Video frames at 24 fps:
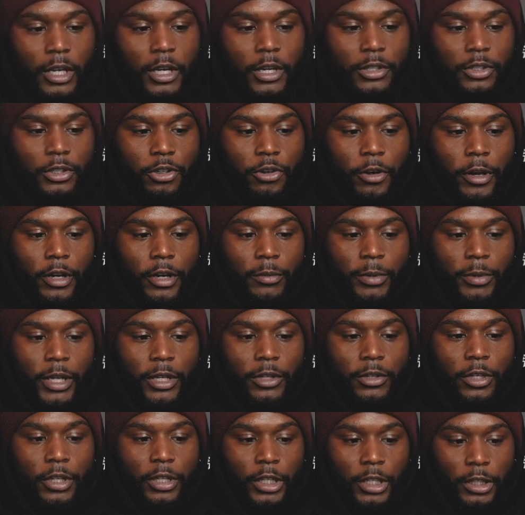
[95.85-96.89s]
To create a bin, you
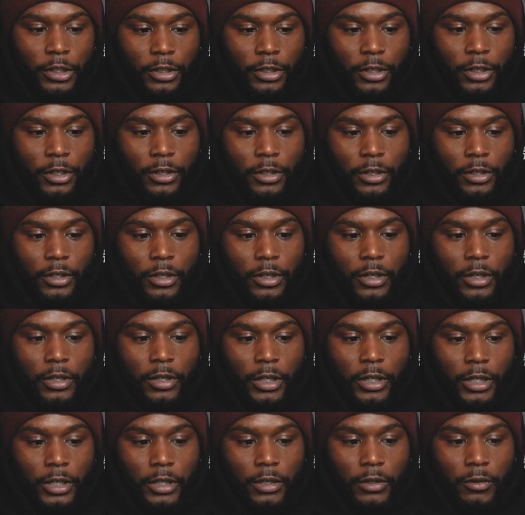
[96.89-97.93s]
can either
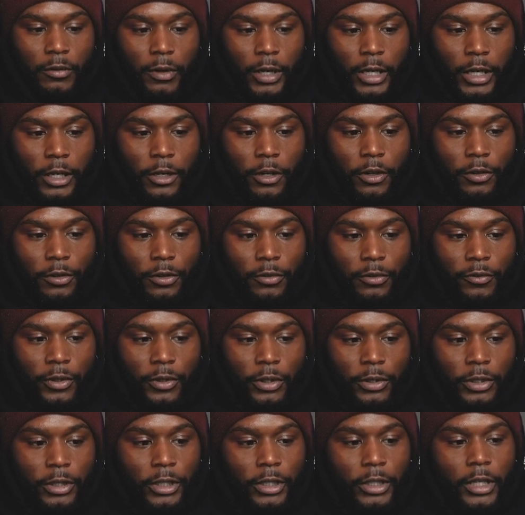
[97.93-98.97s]
click right here on the
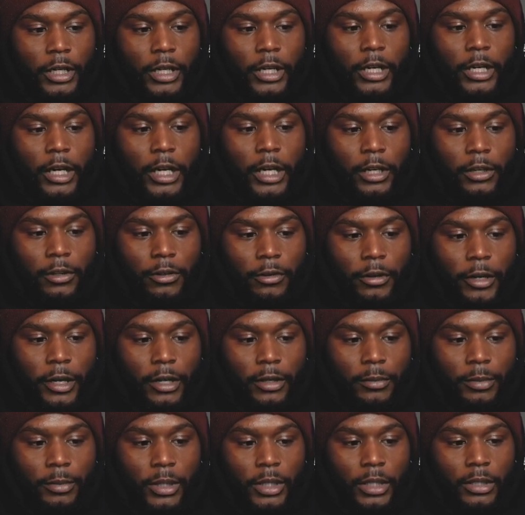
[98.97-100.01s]
folder and it'll create a
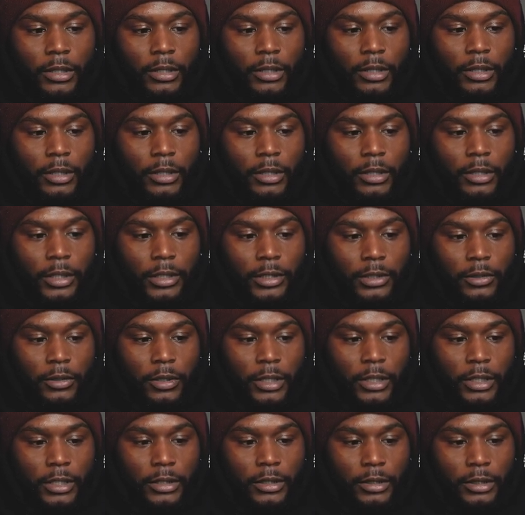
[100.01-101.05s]
bin. Let's go
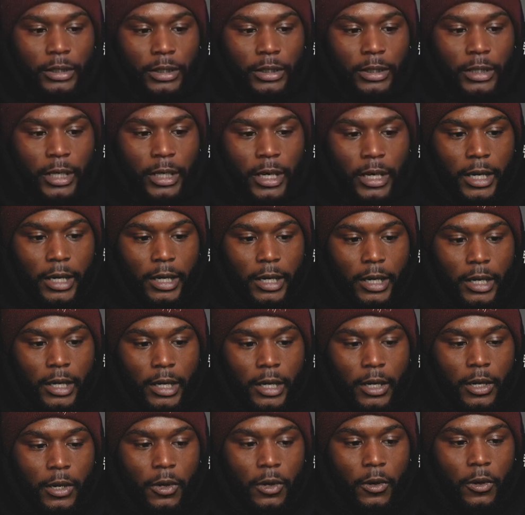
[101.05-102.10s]
ahead and delete that.
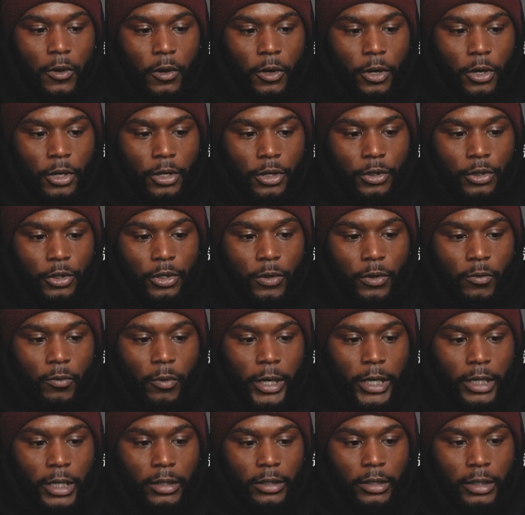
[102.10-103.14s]
Or you can
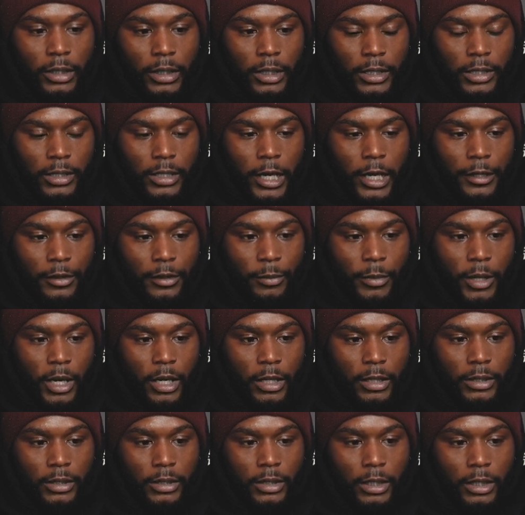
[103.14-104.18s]
right click inside the
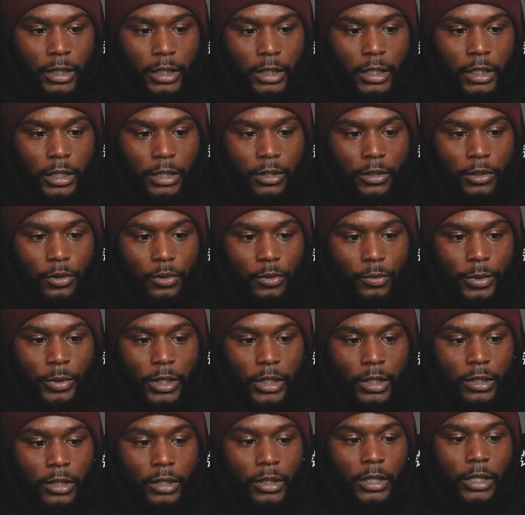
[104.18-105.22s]
box and hit new
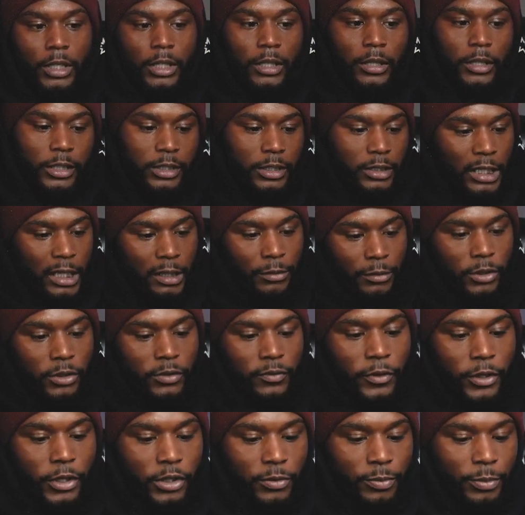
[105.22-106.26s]
bin. Let's name this
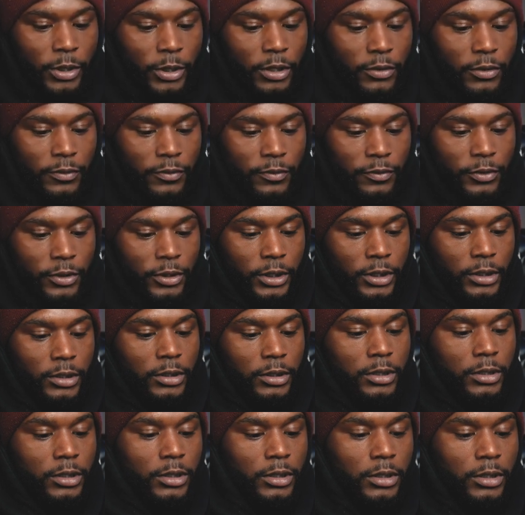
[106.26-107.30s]
first bin
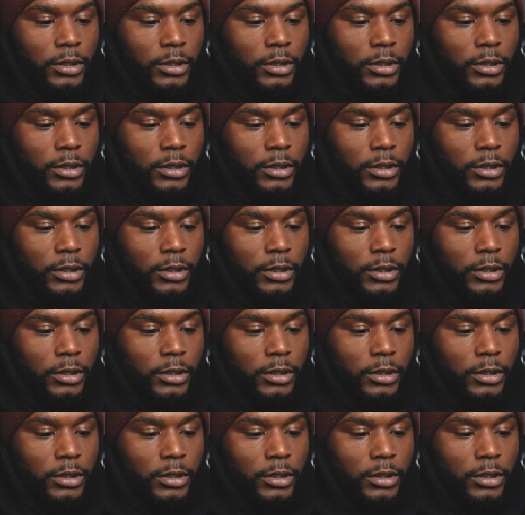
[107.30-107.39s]
footage.